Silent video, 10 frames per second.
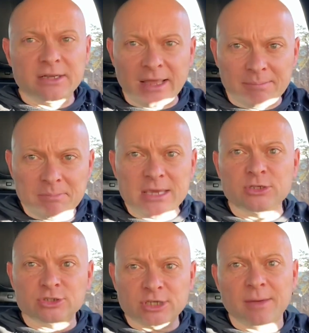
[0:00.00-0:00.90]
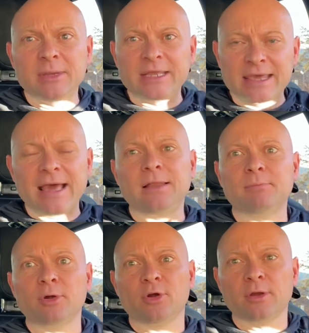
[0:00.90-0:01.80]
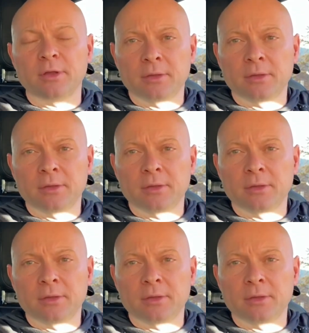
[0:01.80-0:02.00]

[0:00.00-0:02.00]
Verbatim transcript: Like me just coming to Gatlinburg